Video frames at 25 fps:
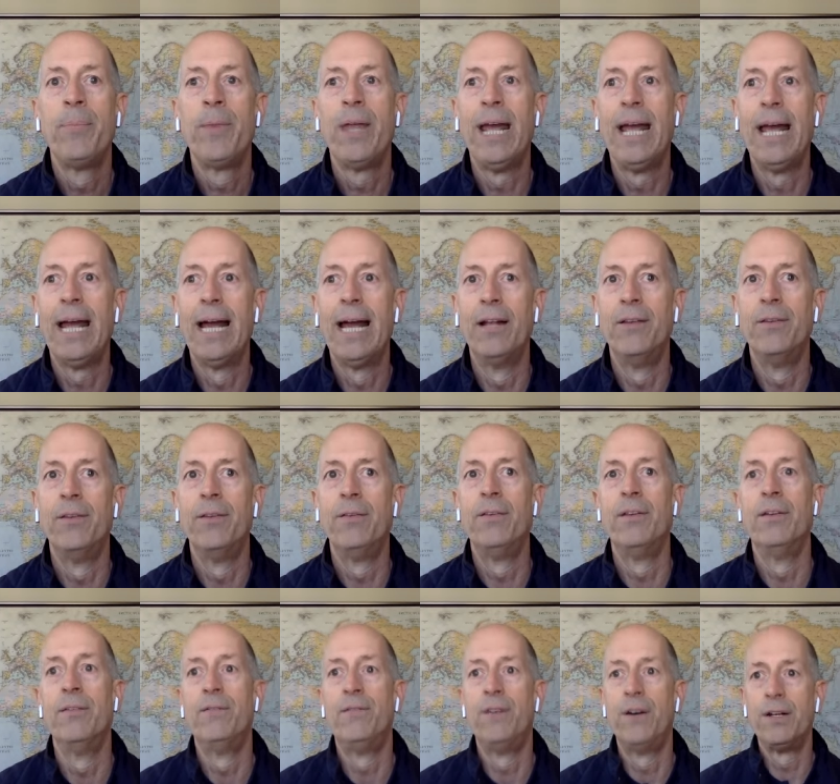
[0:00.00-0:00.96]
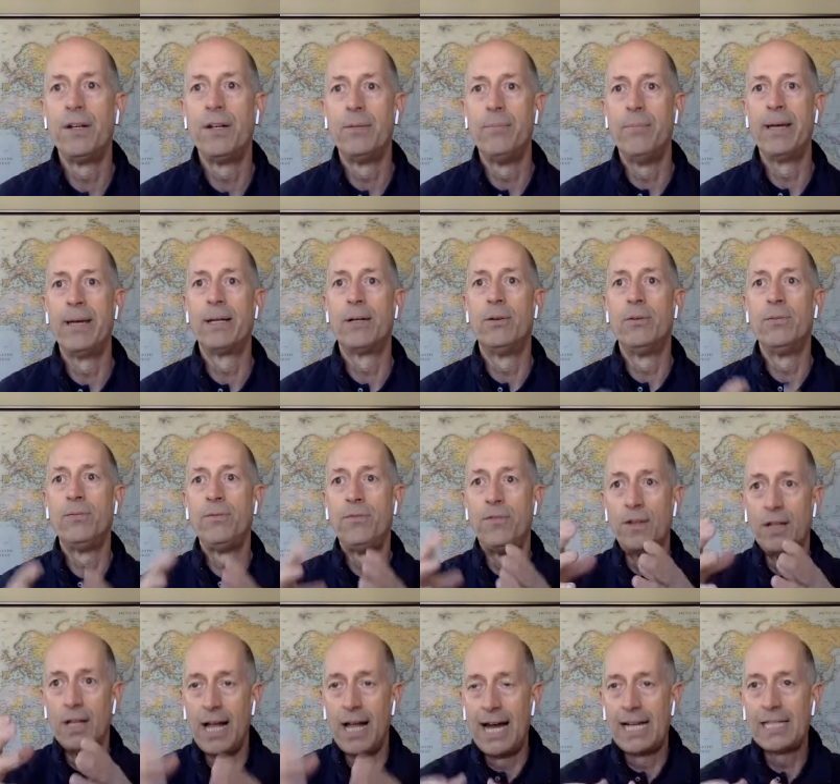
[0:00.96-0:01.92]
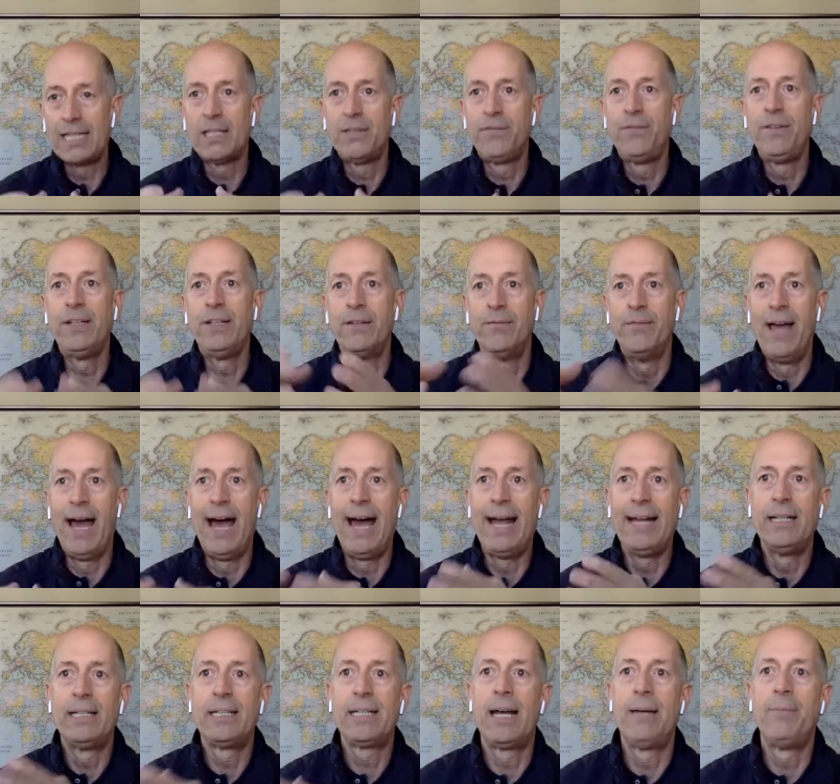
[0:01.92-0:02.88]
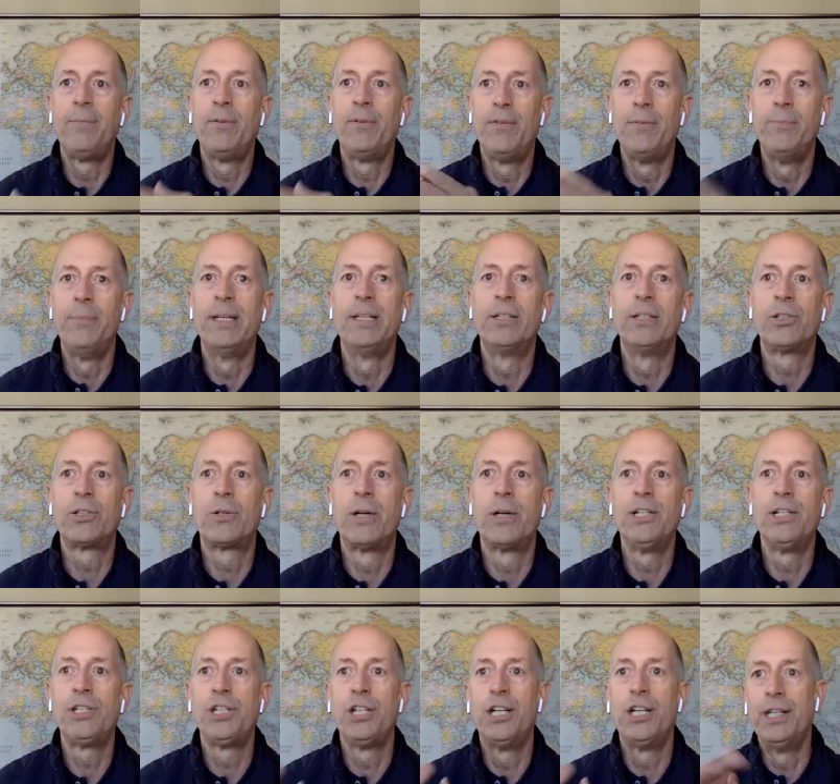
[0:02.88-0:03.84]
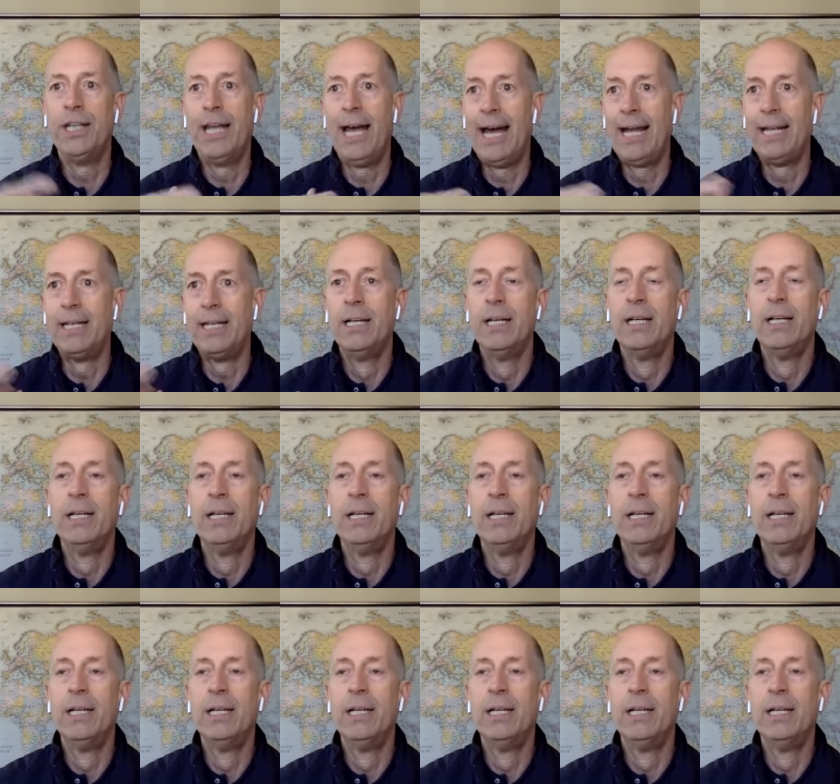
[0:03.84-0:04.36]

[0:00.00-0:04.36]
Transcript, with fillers: And the fundamental philosophy of that type of administration and that